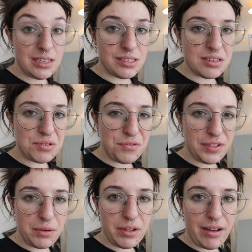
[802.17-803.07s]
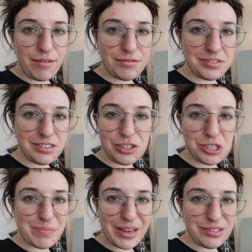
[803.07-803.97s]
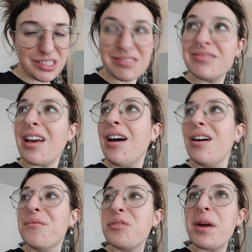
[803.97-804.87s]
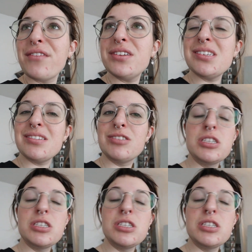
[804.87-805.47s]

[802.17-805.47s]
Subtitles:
So hopefully we'll have delicious bagels for breakfast.